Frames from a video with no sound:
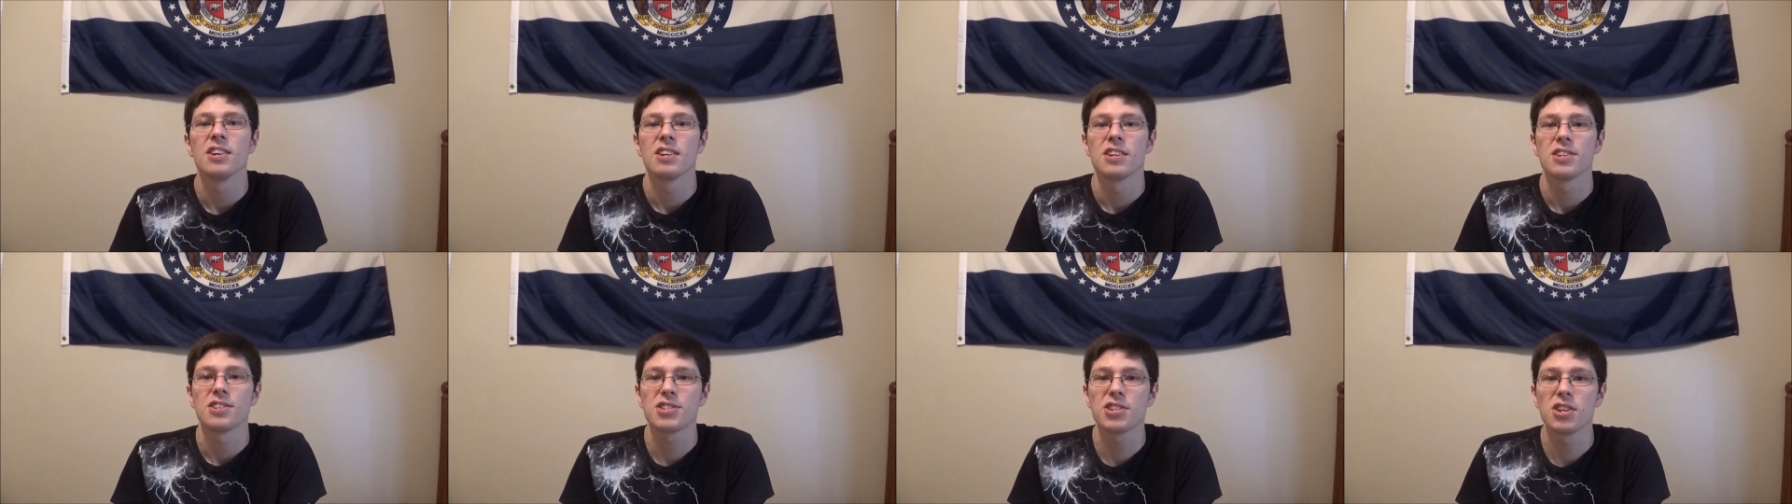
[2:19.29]

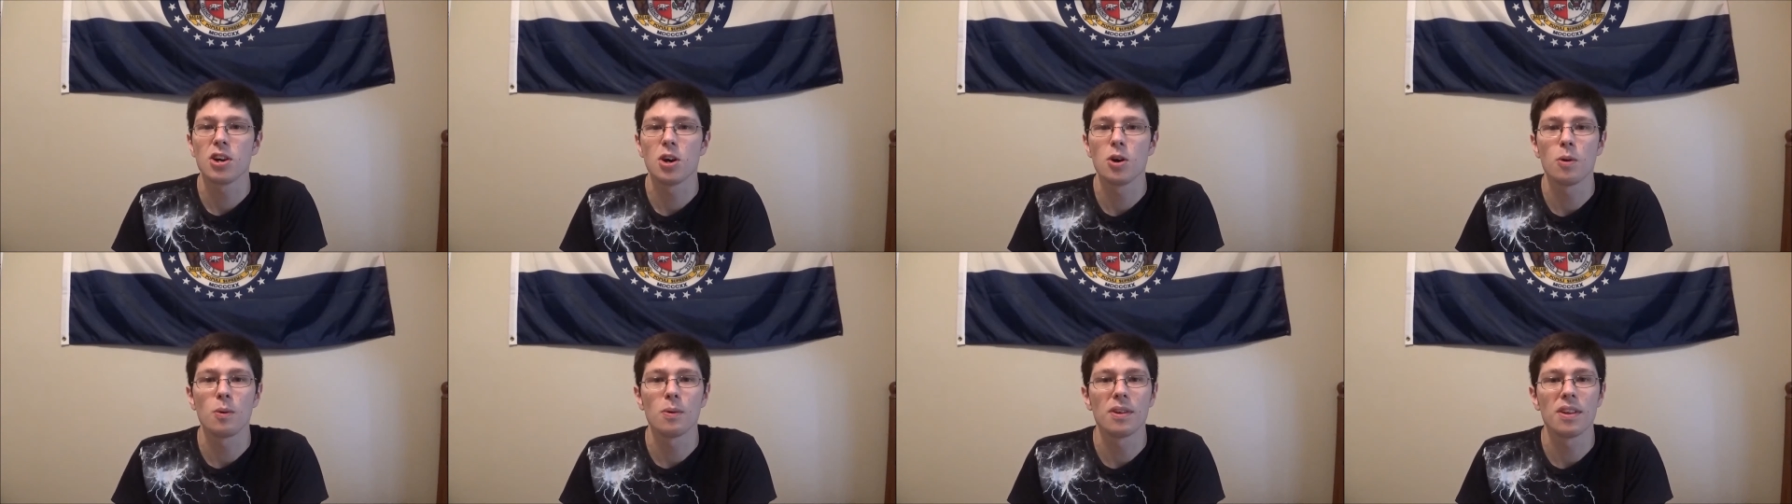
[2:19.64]

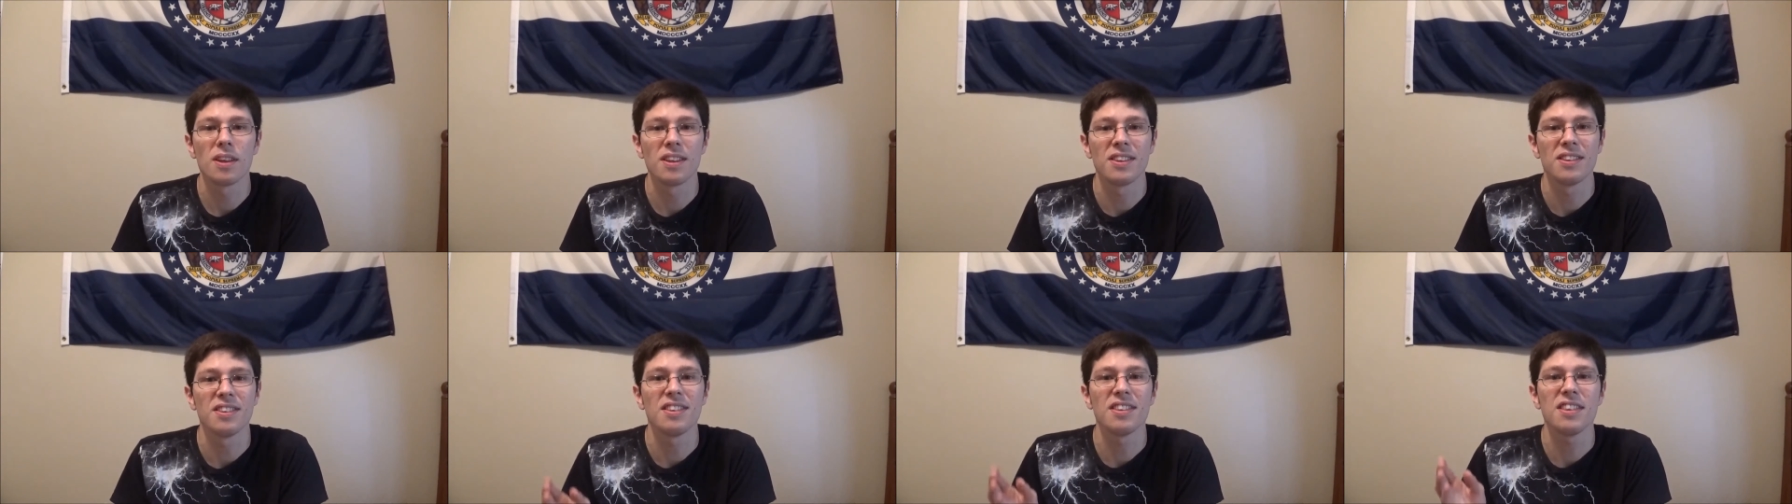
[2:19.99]
So
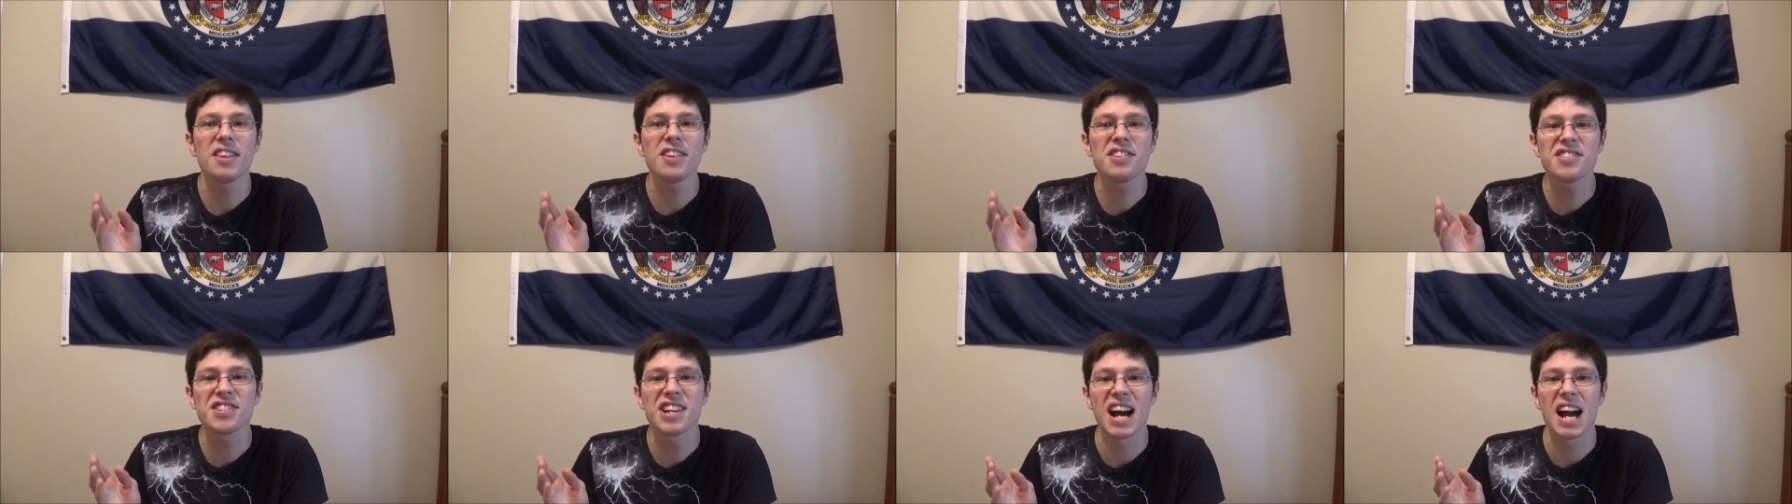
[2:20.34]

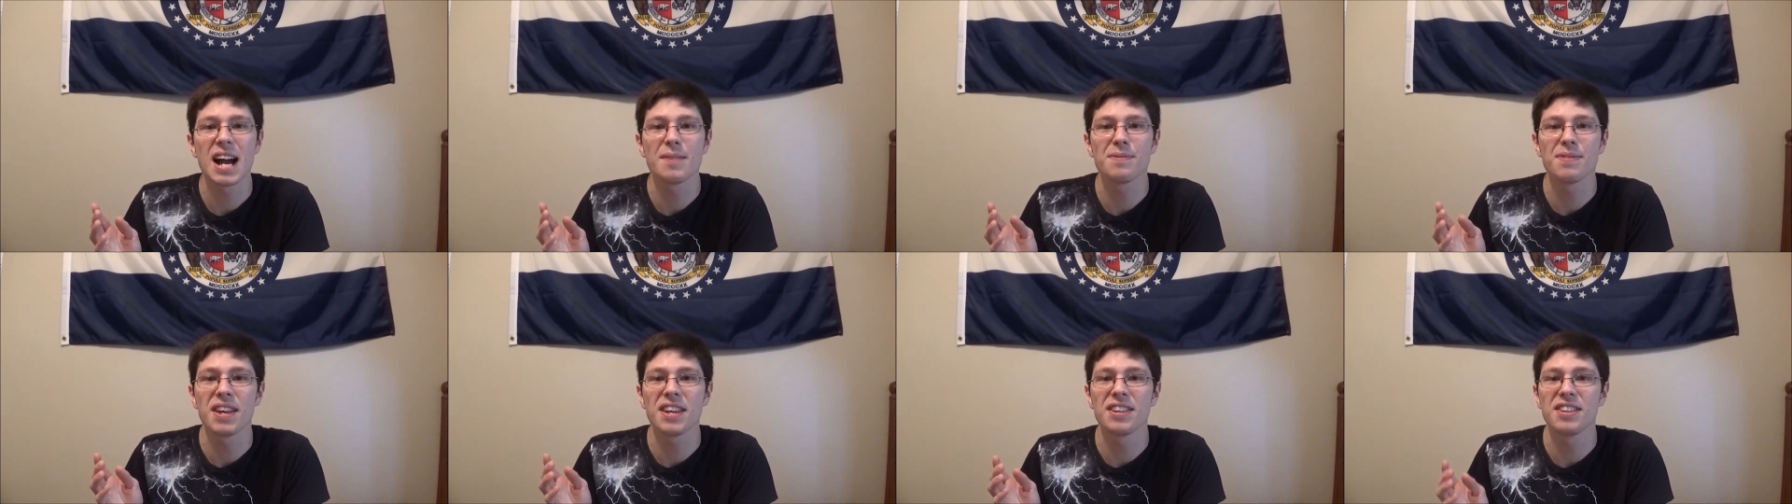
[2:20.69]
this
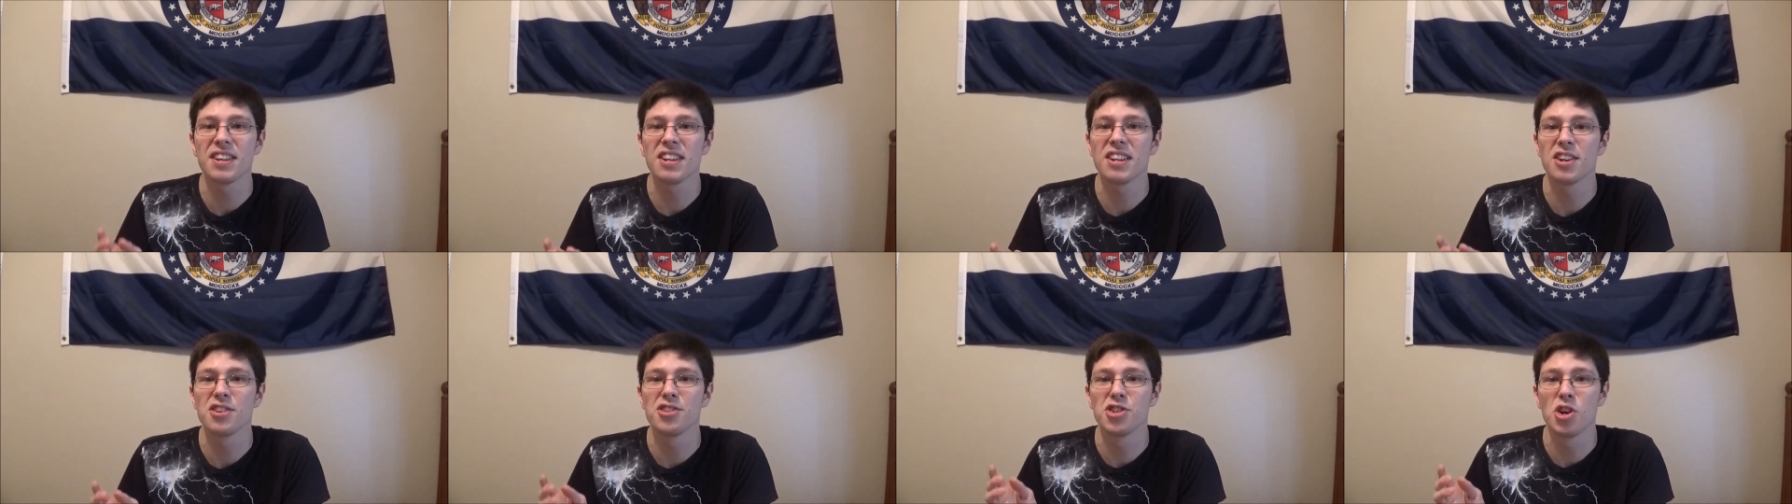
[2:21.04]
time they
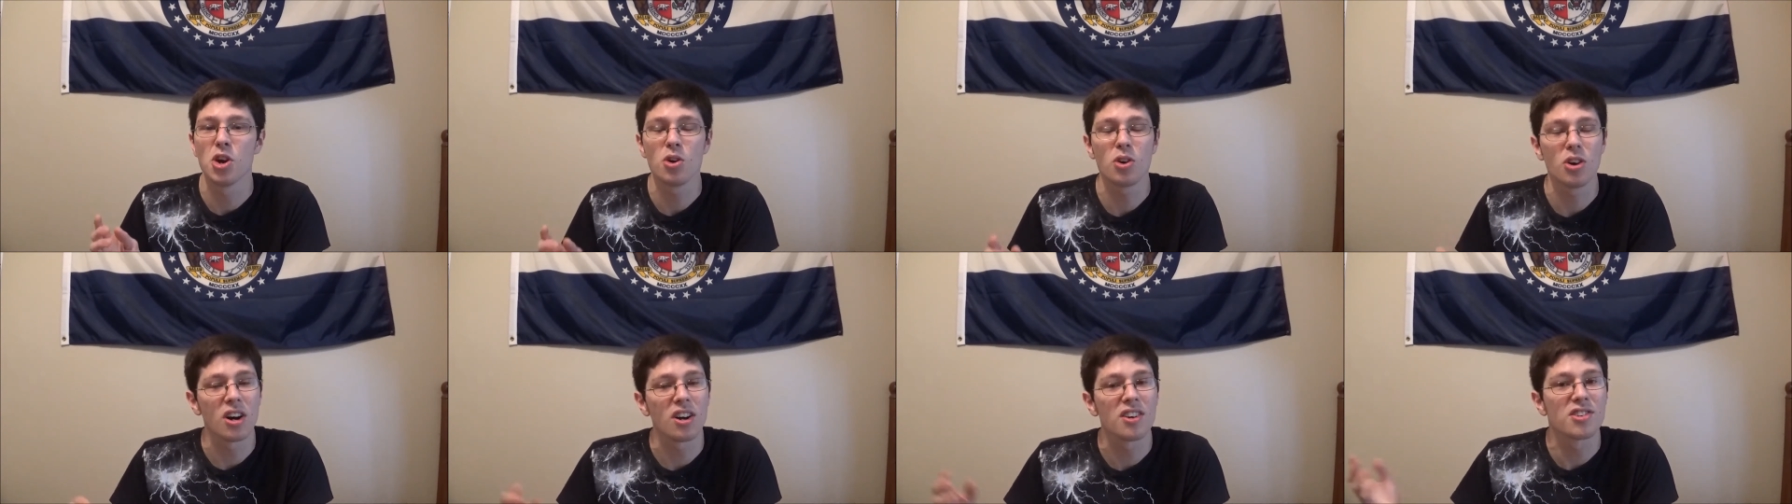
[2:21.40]
did a
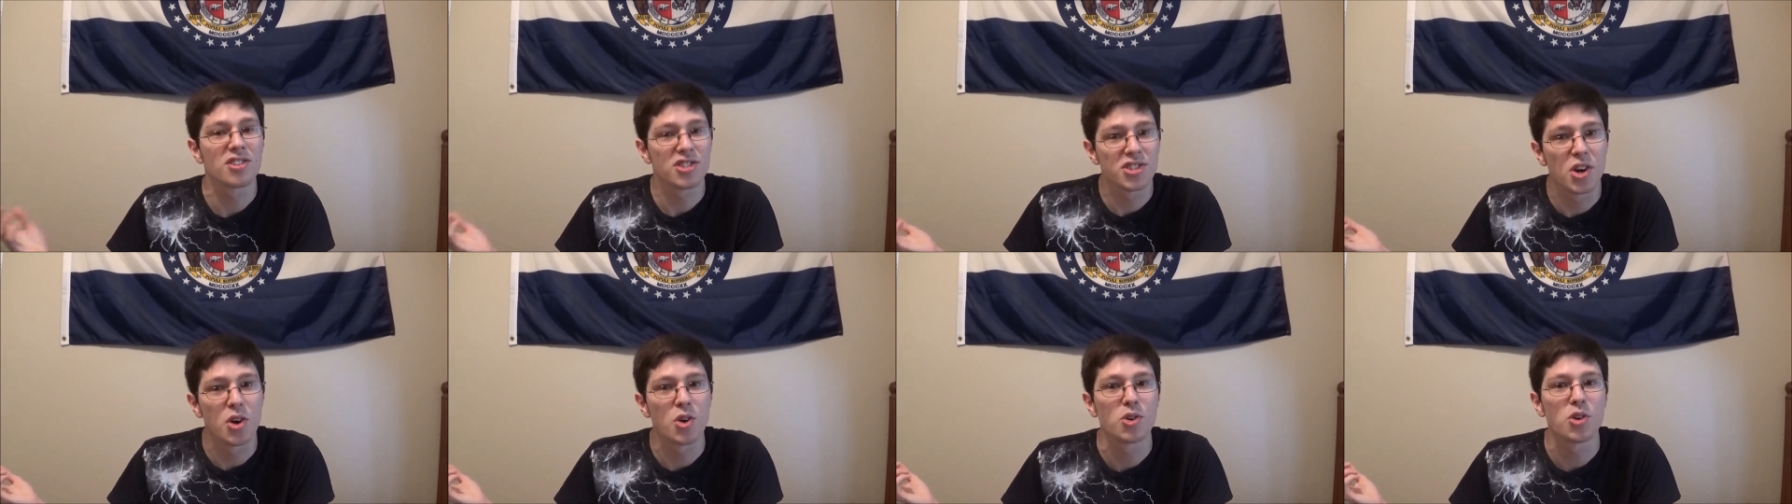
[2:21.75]
joke on
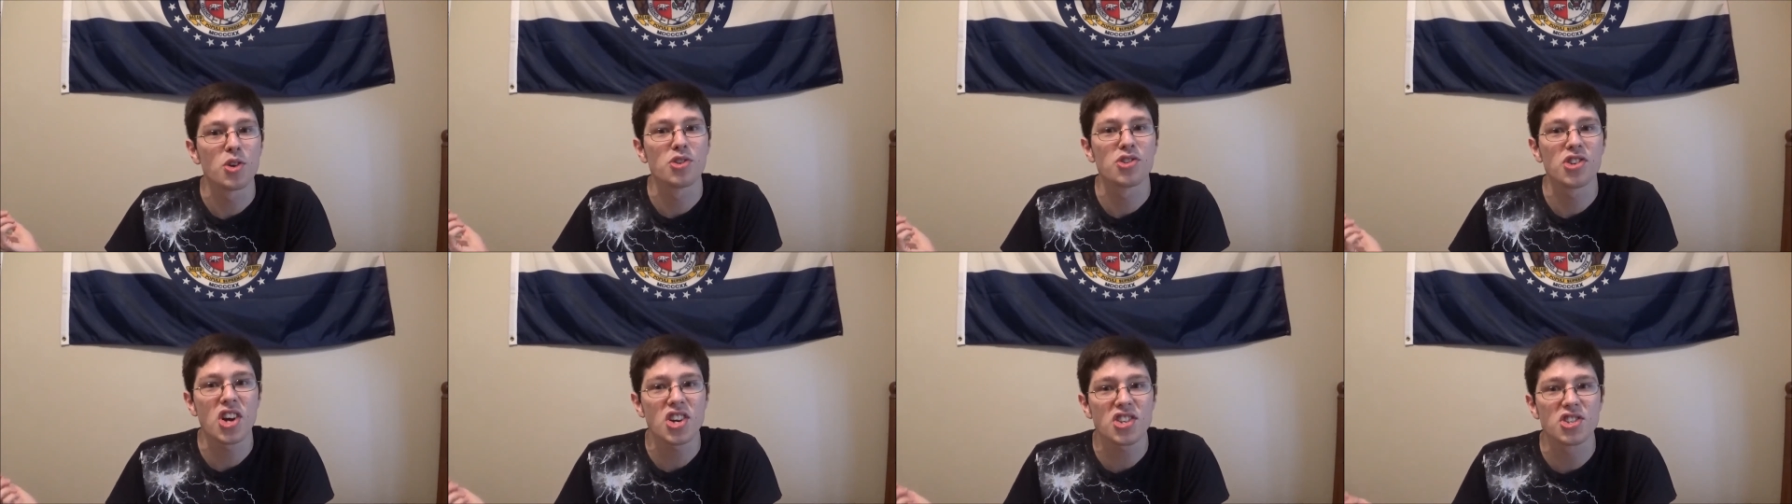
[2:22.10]
social
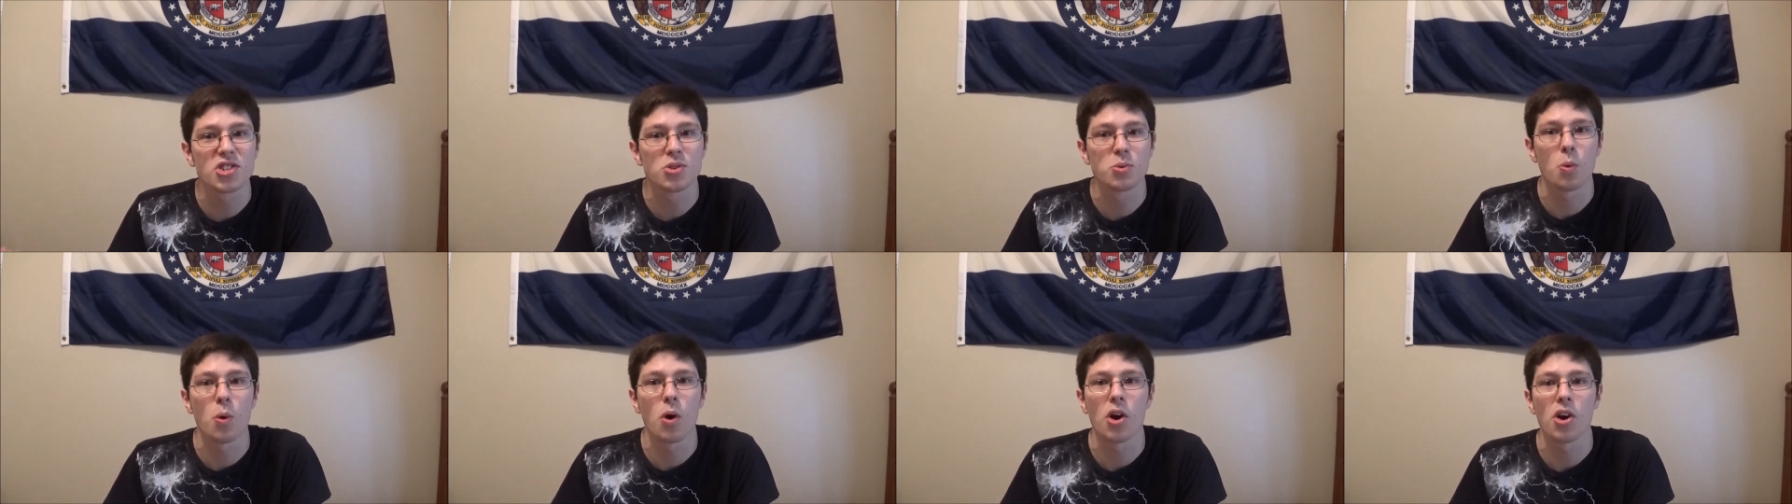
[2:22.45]

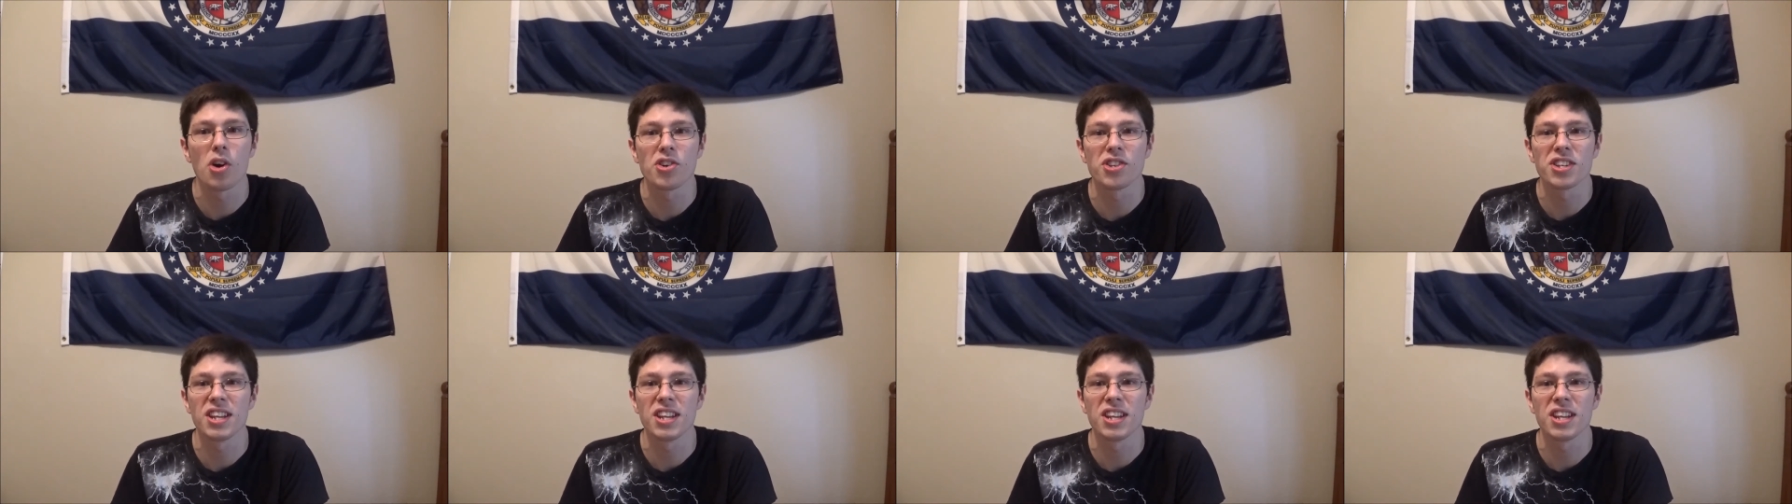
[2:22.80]
justice warriors,